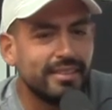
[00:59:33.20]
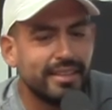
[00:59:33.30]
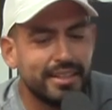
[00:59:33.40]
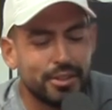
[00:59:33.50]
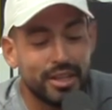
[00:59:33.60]

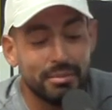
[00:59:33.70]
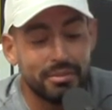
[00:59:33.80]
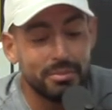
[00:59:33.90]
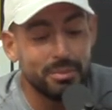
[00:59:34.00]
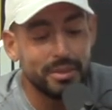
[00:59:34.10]
and you're
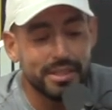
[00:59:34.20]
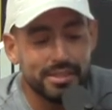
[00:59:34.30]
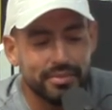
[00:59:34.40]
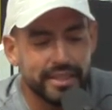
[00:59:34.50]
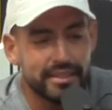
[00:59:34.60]
coming from a
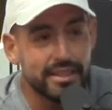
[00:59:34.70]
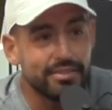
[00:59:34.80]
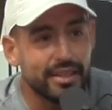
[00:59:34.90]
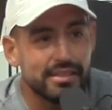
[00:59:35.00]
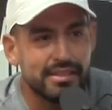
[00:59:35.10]
place of like
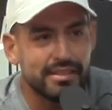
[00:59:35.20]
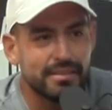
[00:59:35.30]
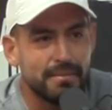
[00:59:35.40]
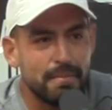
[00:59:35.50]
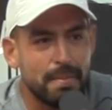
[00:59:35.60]
defense.
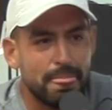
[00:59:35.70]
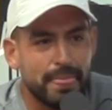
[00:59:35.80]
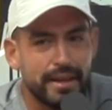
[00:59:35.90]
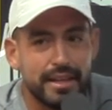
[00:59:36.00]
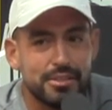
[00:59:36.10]
Yep.
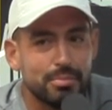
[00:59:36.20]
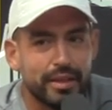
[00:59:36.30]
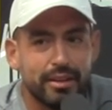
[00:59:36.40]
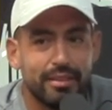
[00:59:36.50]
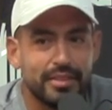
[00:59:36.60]
And I just
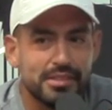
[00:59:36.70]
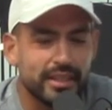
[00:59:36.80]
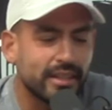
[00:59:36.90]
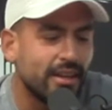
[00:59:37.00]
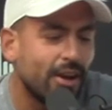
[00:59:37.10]
play offense.
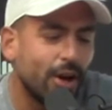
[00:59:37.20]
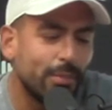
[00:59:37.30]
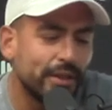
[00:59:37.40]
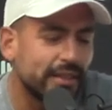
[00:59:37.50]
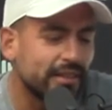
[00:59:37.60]
Like I'll
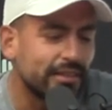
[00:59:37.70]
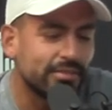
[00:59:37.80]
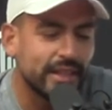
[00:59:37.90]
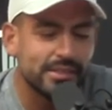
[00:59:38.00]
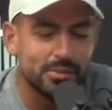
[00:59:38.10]
play
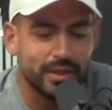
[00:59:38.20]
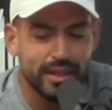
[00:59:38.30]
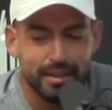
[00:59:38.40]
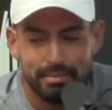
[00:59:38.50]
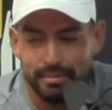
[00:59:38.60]
defense when
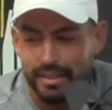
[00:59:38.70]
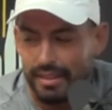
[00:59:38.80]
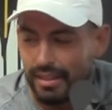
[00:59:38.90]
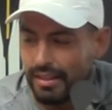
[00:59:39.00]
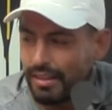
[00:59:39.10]
I'm
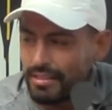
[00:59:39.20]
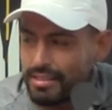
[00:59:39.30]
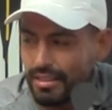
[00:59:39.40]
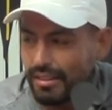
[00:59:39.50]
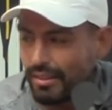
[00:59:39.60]
a
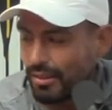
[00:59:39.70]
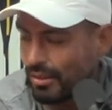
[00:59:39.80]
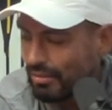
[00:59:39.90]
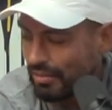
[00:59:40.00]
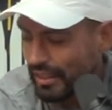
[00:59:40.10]
CEO
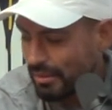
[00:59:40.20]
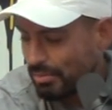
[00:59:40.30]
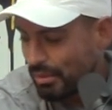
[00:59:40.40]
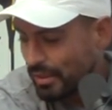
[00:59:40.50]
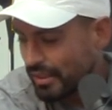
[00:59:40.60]
of like a
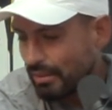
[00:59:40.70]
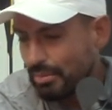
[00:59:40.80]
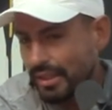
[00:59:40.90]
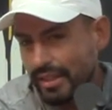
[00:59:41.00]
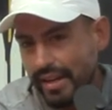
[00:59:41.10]
public
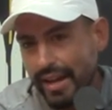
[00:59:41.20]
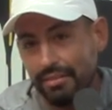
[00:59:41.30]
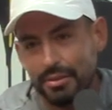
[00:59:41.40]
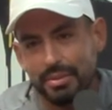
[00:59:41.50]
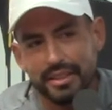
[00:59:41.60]
company and I have to play